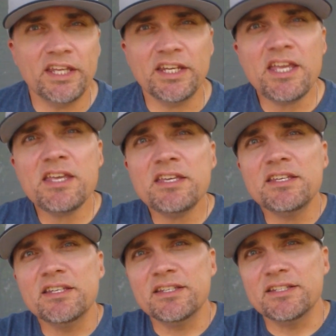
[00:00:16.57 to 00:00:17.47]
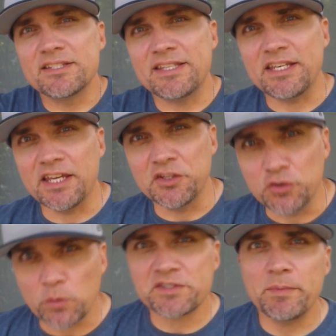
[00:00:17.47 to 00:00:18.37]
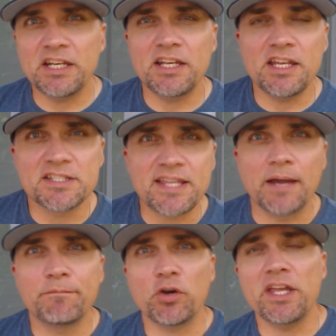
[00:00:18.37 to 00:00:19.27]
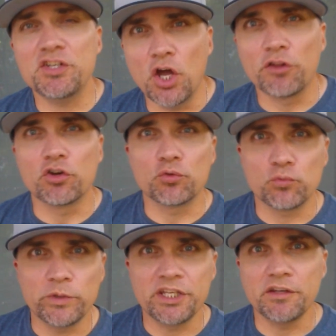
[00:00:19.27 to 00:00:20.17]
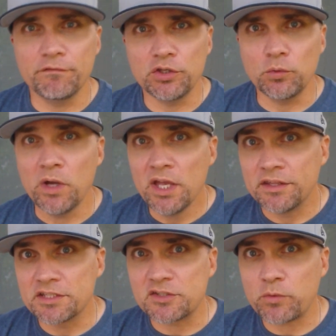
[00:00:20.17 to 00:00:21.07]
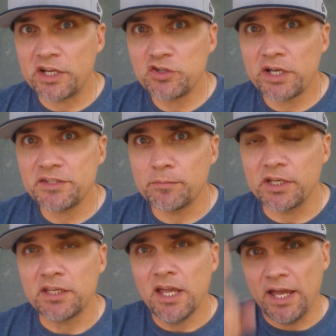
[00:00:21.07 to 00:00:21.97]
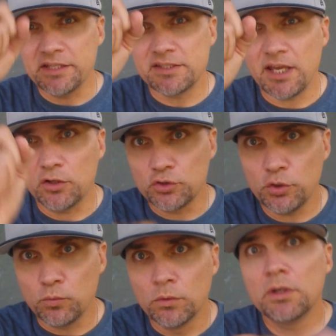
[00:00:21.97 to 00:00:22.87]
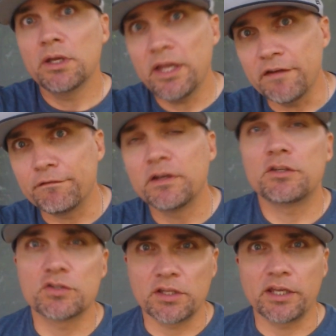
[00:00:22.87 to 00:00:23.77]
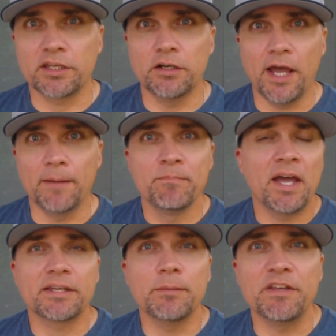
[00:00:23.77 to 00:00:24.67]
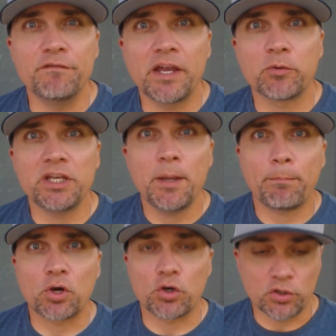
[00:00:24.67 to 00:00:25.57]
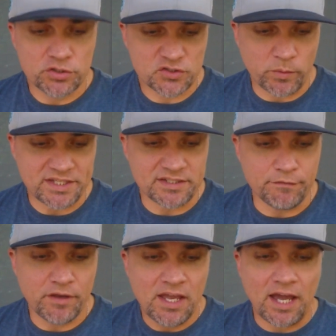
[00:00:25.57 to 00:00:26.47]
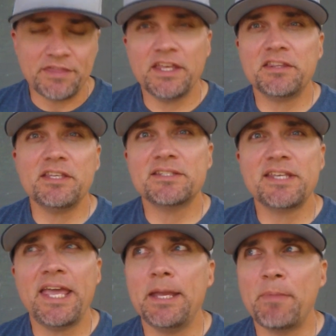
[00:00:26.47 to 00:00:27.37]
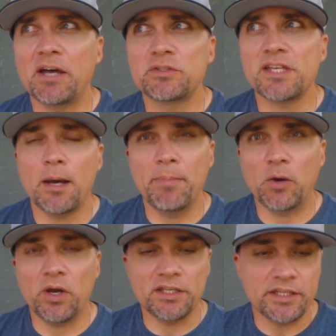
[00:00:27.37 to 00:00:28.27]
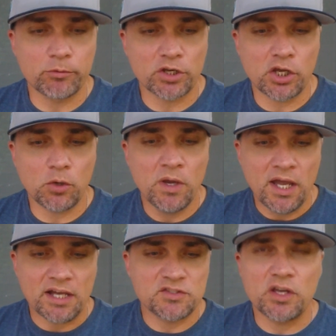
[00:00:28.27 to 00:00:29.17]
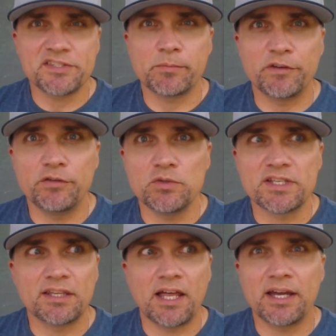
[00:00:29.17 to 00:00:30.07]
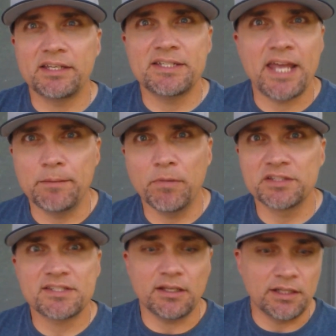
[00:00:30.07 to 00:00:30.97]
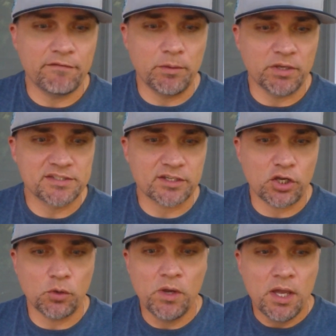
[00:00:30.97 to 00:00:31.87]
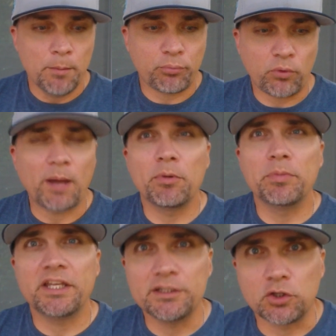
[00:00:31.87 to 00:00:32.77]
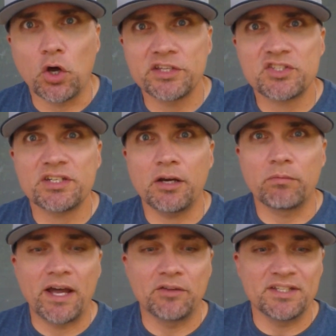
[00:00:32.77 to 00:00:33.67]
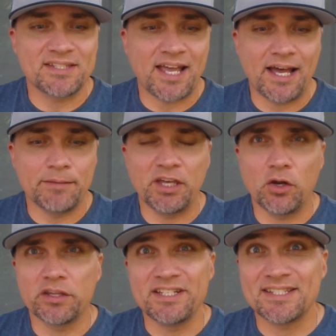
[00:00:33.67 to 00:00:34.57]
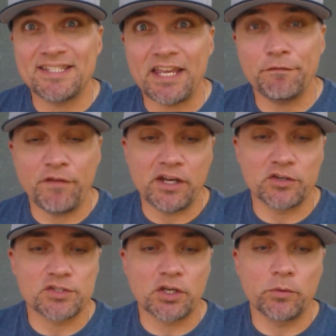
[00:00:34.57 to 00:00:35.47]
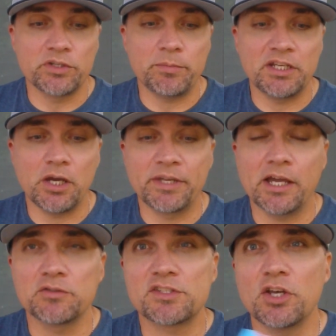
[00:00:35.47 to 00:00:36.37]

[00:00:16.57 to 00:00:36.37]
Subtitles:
It is the endorsement, and it is time for another review. This is where I try something and tell you if you should like it or not. I can be very persuasive. I think these came out about a year ago. I saw some reviews online 10 months, 11 months ago, probably launched around the time that all these state fairs are going to be coming out.